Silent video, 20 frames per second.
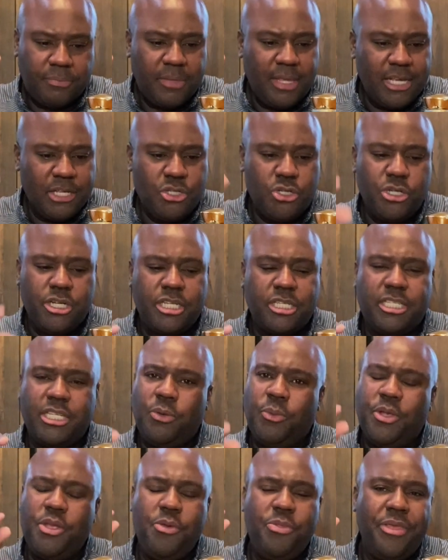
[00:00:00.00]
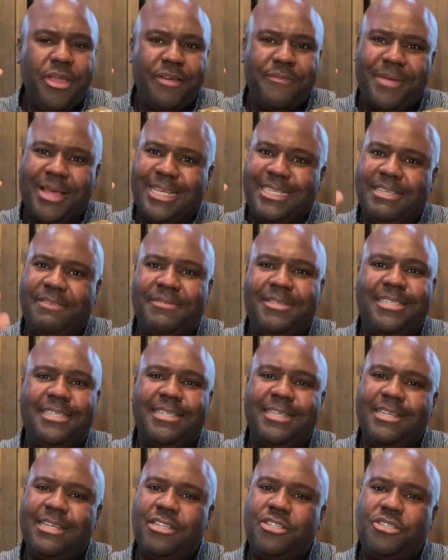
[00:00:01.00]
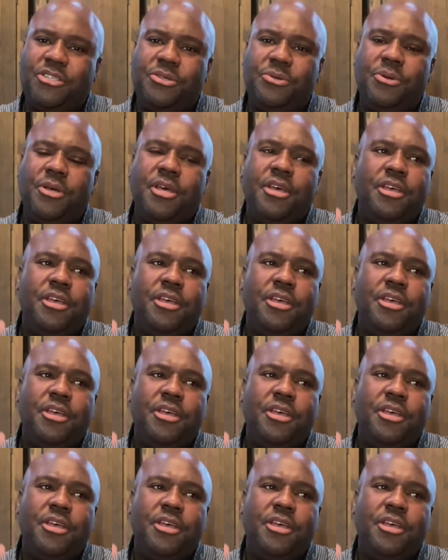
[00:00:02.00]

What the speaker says: Traditionally, when you think of like 1792,